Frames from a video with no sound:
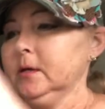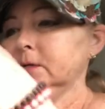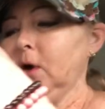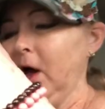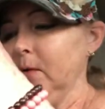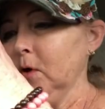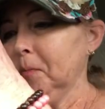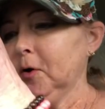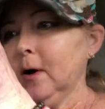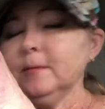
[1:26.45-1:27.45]
So I will
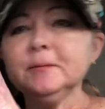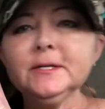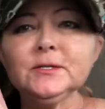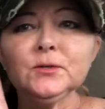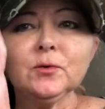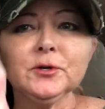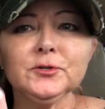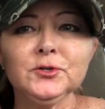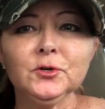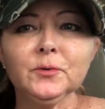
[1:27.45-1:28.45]
probably store
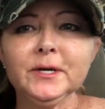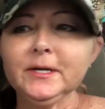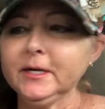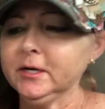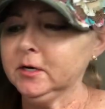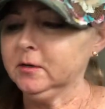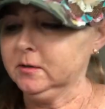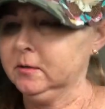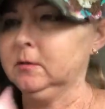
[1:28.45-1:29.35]
jewelry in here.